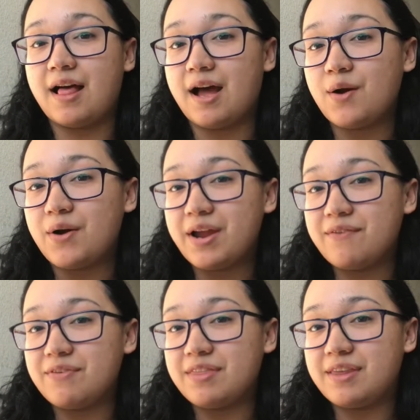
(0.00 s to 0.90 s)
how
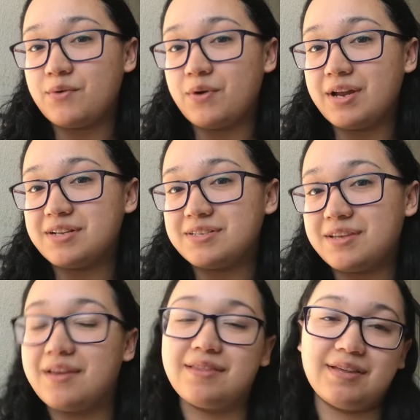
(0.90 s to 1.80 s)
everything
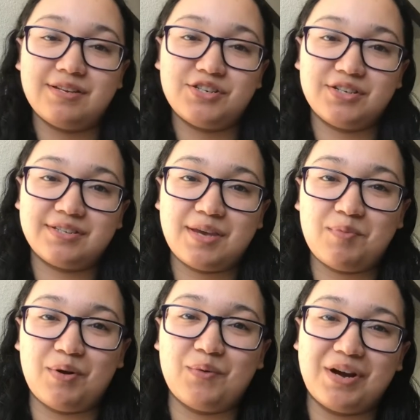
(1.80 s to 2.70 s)
went, then just
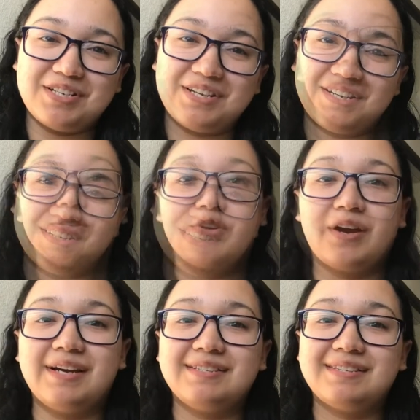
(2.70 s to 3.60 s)
keep on watching. So
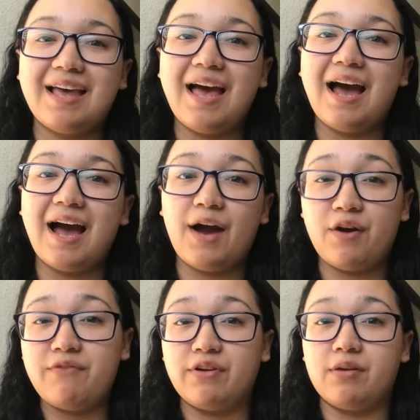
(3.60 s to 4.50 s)
guys, how I
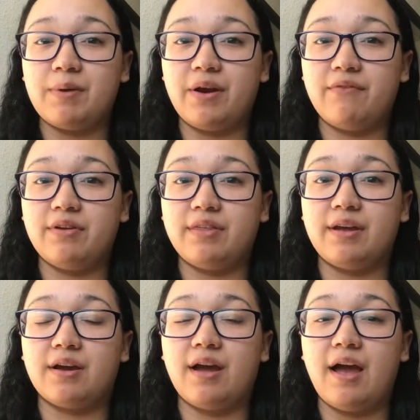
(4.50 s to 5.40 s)
feel about
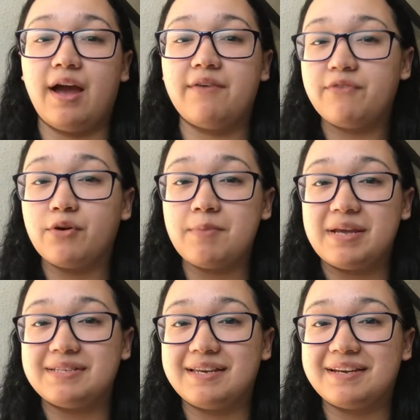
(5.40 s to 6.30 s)
everything. I feel
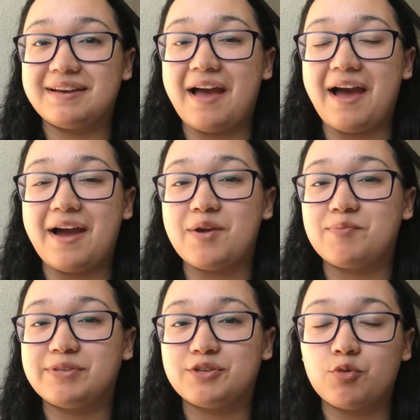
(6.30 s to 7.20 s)
amazing. I am
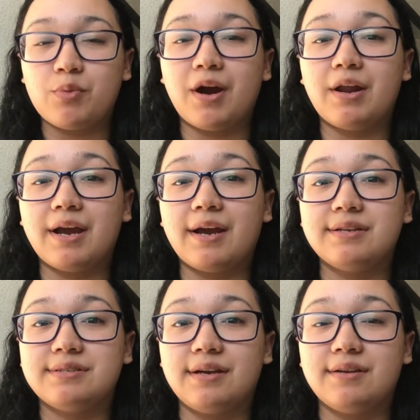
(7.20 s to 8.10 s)
so proud I got
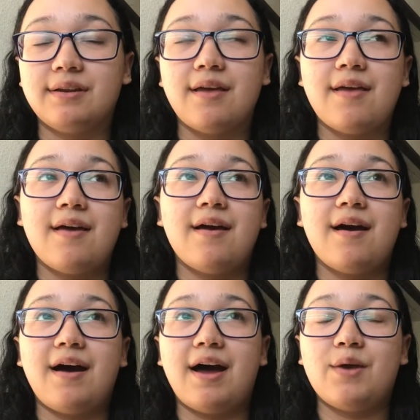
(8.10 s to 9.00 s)
it done.
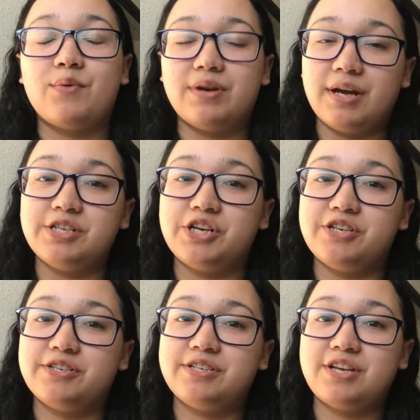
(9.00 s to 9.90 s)
I would not
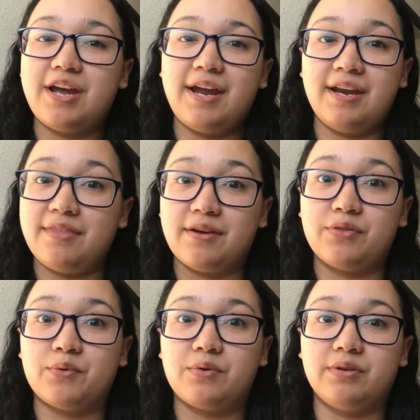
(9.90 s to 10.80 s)
change anything in
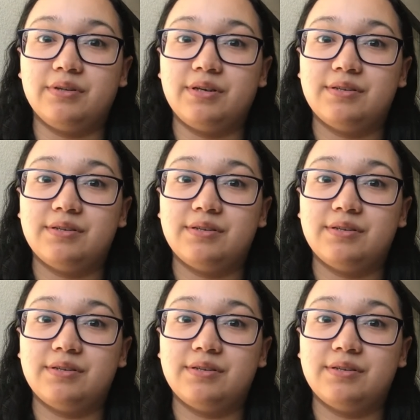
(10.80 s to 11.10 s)
the world